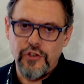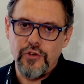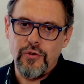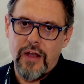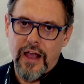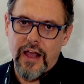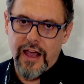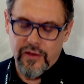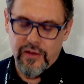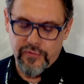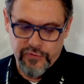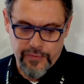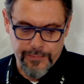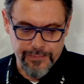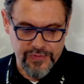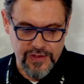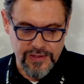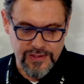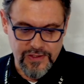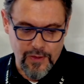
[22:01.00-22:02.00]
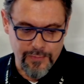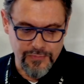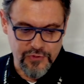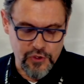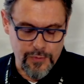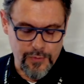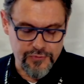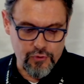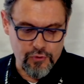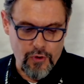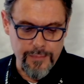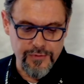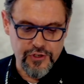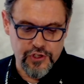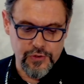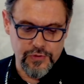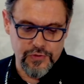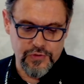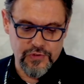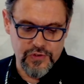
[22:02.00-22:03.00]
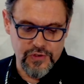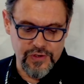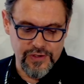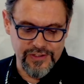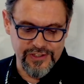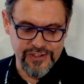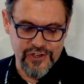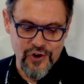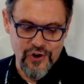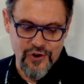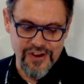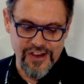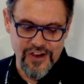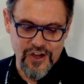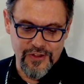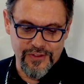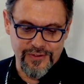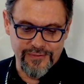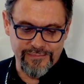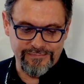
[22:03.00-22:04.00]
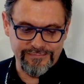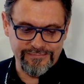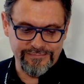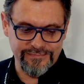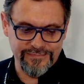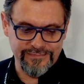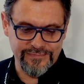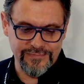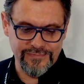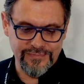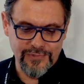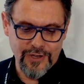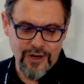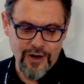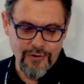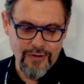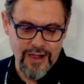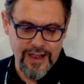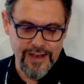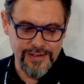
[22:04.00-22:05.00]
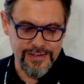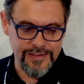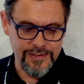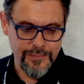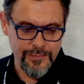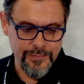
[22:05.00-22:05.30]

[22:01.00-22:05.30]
have some subscriptions going on. All right.